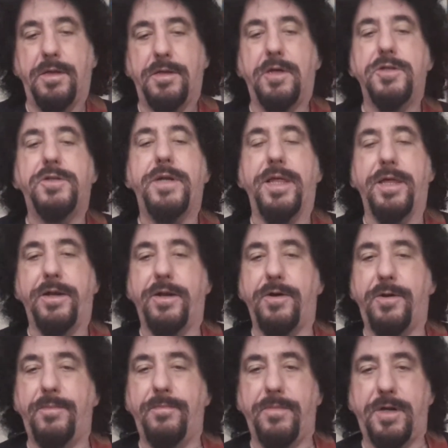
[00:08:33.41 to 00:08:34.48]
Don't try that at
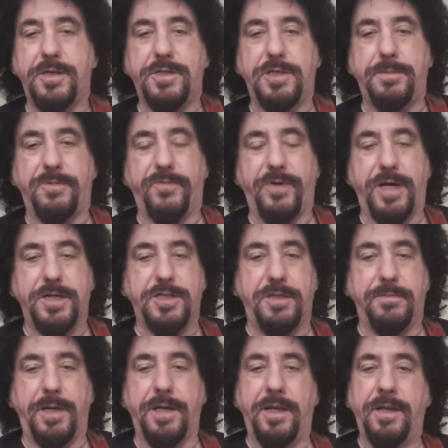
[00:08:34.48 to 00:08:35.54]
home, unsupervised.
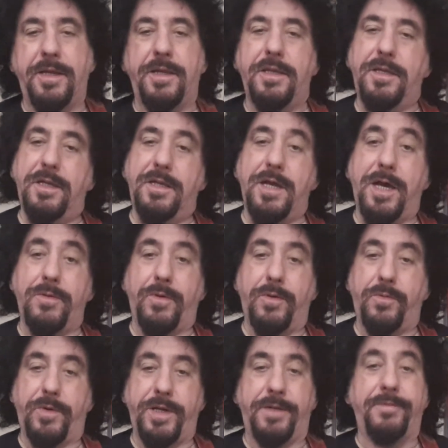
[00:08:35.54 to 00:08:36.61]
You might need
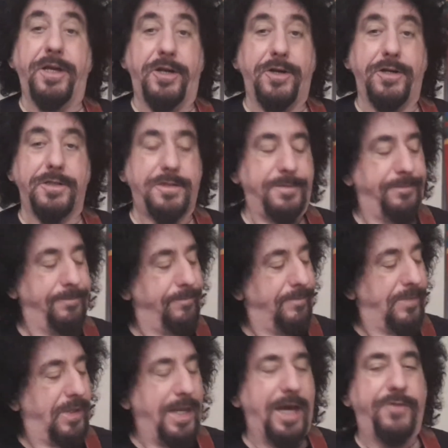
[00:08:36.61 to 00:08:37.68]
911. It hurts
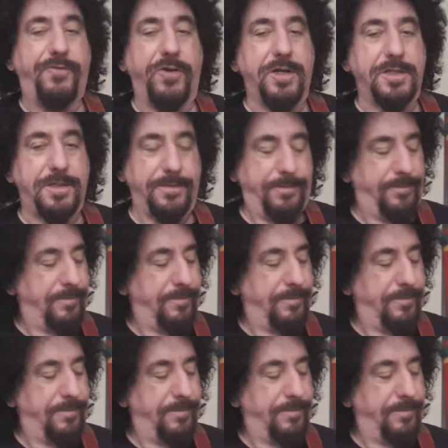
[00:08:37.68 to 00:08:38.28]
at first.